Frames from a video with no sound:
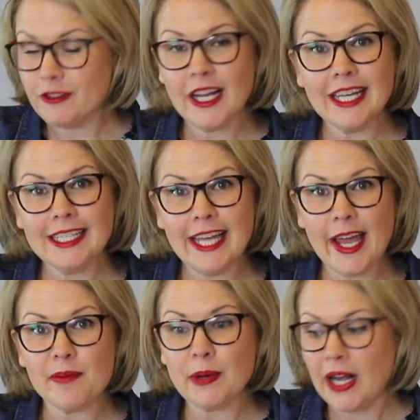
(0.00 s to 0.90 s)
overhead
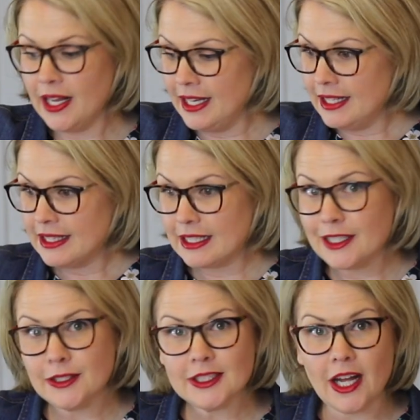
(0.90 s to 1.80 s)
camera that
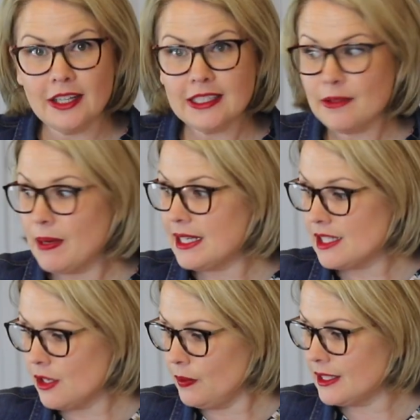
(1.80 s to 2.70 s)
goes onto my
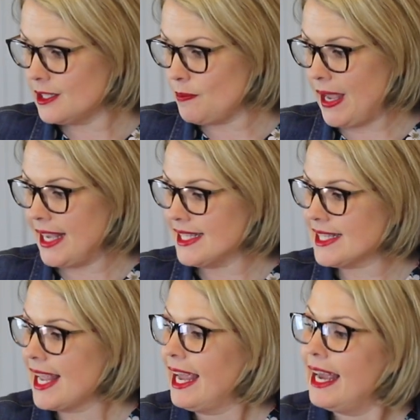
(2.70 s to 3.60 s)
sewing space
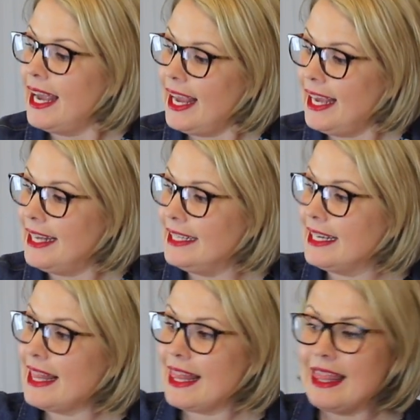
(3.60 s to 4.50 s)

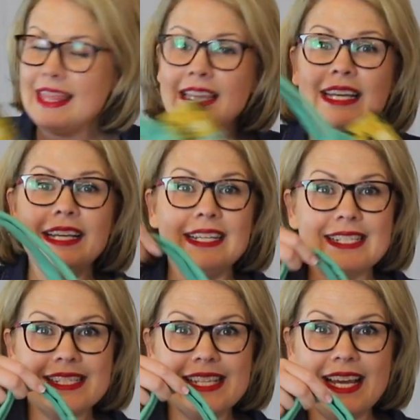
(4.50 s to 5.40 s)
and
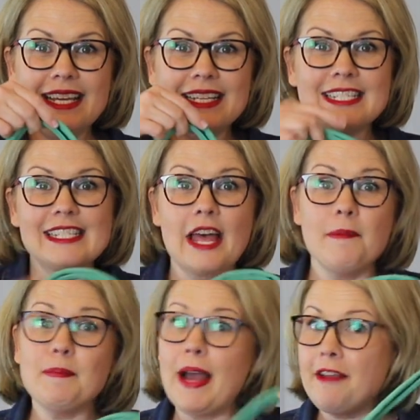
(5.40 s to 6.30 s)
this is
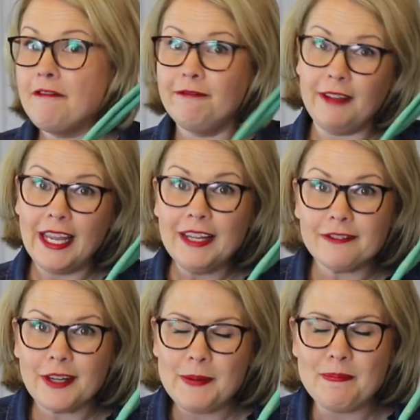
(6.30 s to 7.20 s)
my
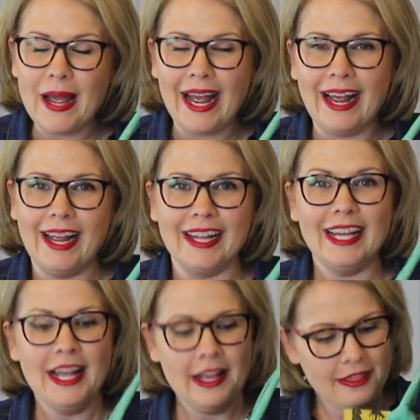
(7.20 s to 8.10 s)
favorite bag.
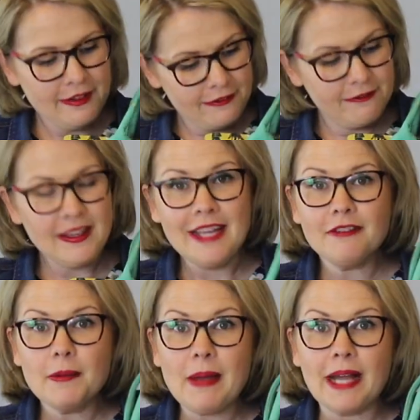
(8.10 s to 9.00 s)
The
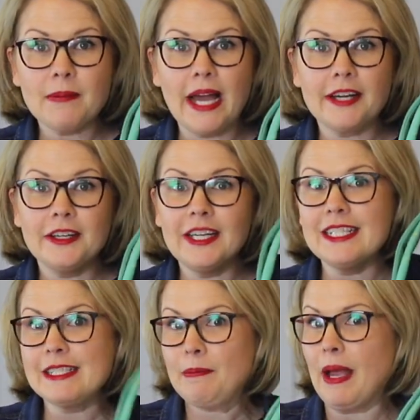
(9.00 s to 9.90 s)
favorite bag pattern
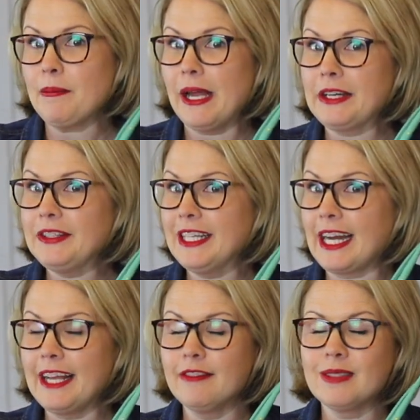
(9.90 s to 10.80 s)
is a bag pattern that
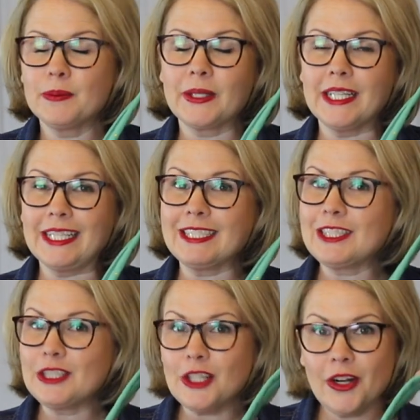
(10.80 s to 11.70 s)
I have been working
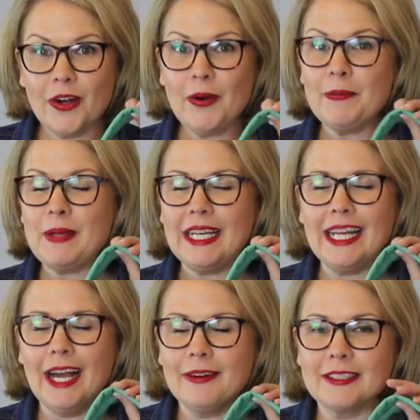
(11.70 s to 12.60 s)
so
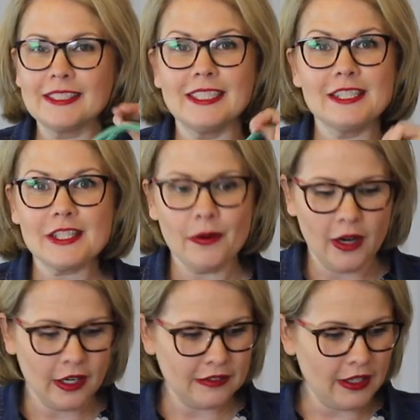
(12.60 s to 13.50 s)
many hours and so
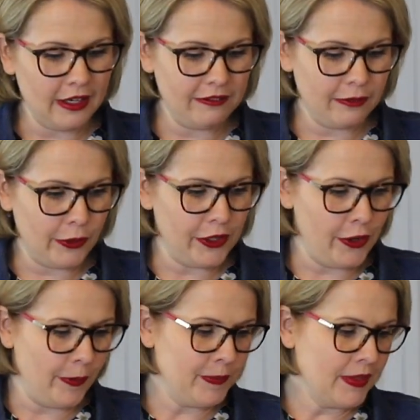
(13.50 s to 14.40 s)
hard on for
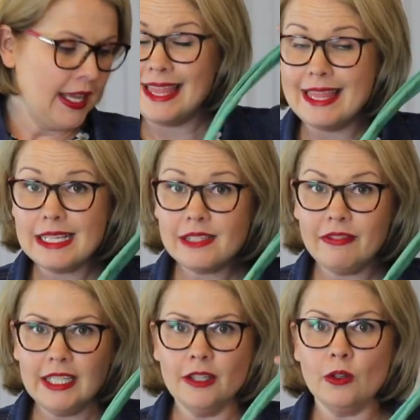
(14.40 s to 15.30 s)
you. In this
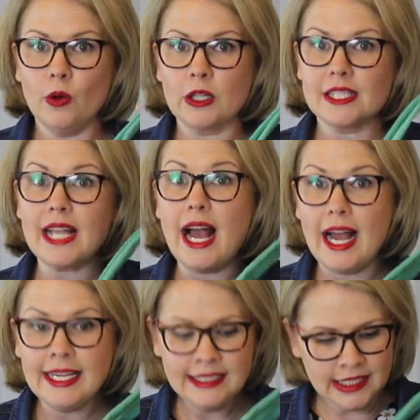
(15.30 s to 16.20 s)
video course,
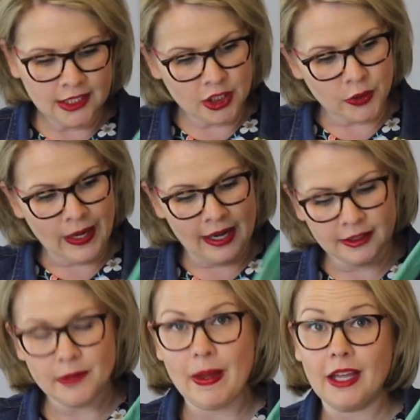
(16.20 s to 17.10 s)
I teach you how
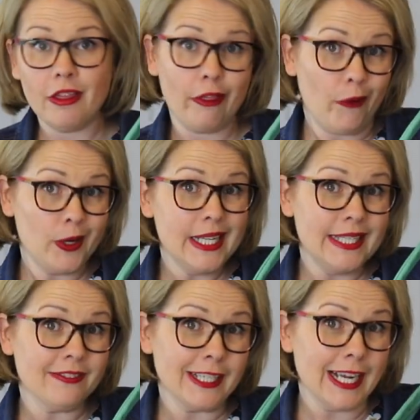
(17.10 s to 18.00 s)
to make 30
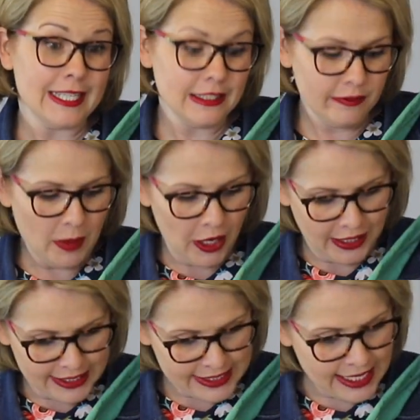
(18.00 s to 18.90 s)
different kinds of
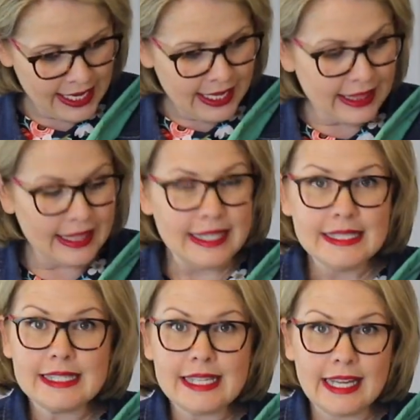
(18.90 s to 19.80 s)
pockets
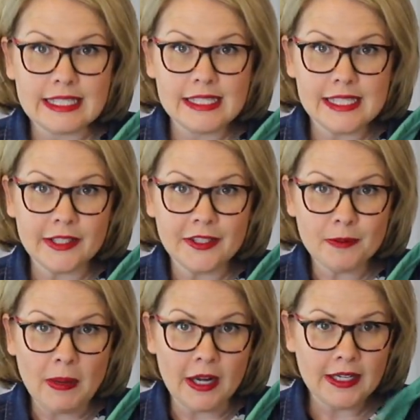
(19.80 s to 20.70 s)
this
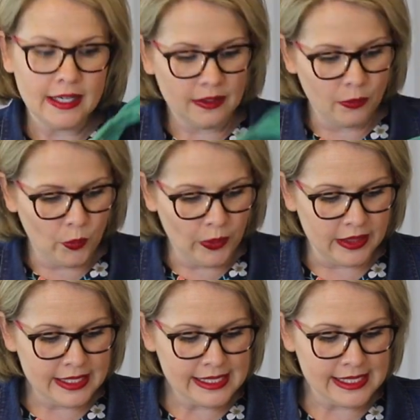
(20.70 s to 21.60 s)
exterior pocket
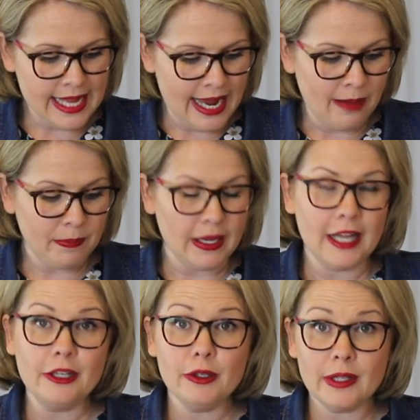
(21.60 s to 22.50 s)
with a snap
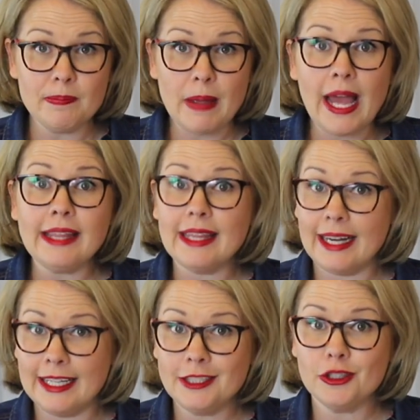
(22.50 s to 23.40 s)
and you can bet
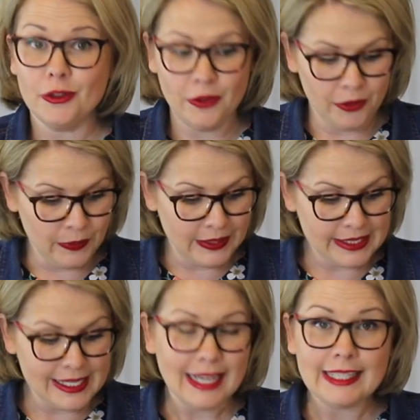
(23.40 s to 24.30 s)
that I show you
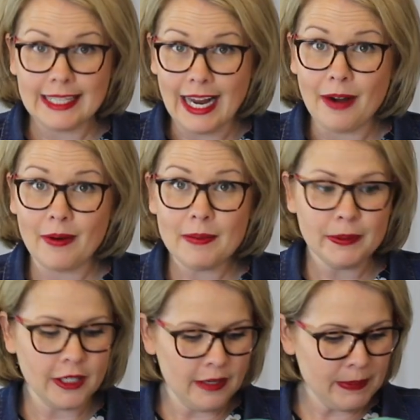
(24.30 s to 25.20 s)
exactly how I
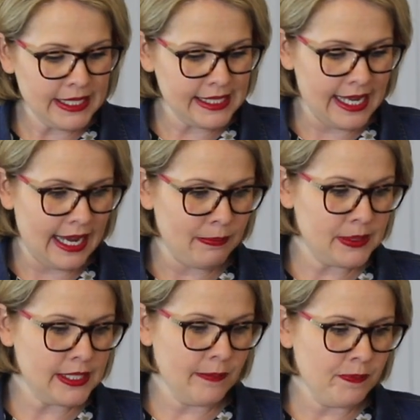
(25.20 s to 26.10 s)
put on my
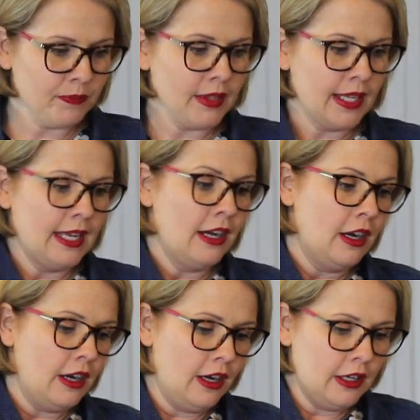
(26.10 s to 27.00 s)
snaps.
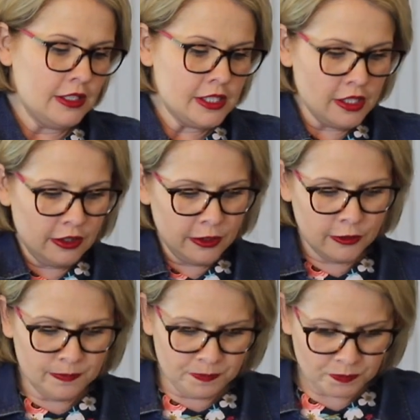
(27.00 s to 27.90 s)

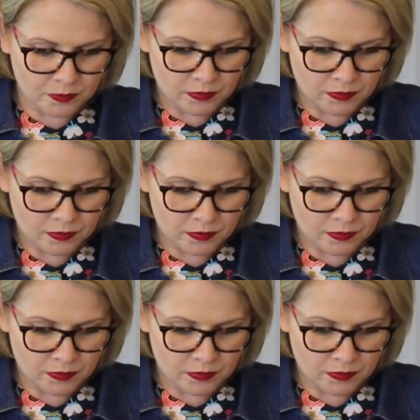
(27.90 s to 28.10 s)
Also,